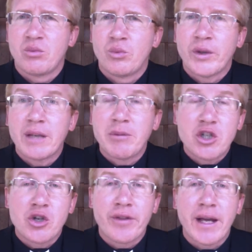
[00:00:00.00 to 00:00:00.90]
We can be
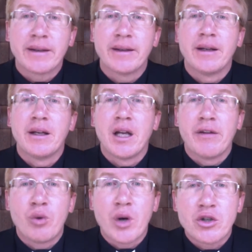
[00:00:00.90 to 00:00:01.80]
sure that
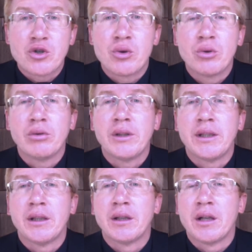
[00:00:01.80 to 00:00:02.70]
if we are
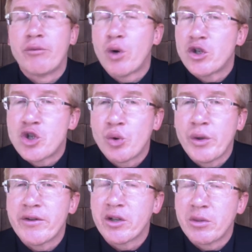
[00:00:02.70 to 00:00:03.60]

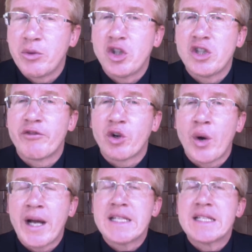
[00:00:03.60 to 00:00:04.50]
truly the community of
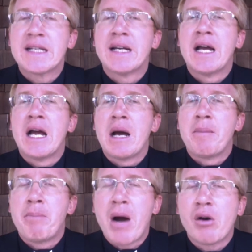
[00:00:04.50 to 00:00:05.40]
Christ,
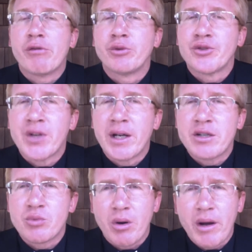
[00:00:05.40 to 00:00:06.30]
powerful
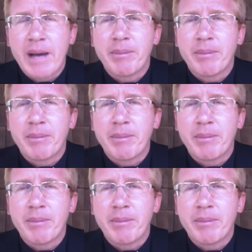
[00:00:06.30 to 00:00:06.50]
signs will happen.